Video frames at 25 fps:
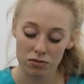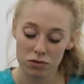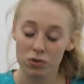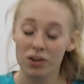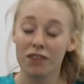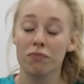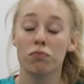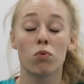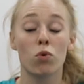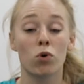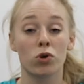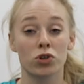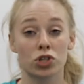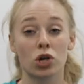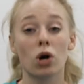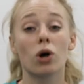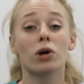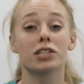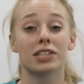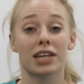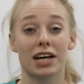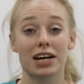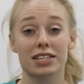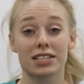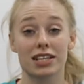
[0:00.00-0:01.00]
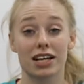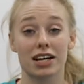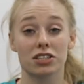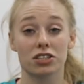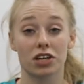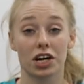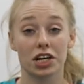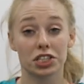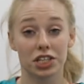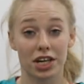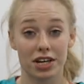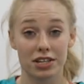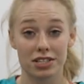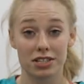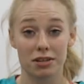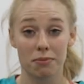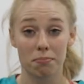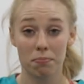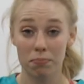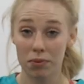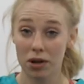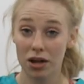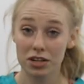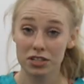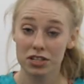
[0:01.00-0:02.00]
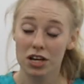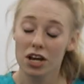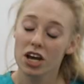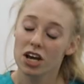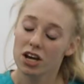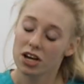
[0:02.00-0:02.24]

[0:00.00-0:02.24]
if water contacts that digested blood,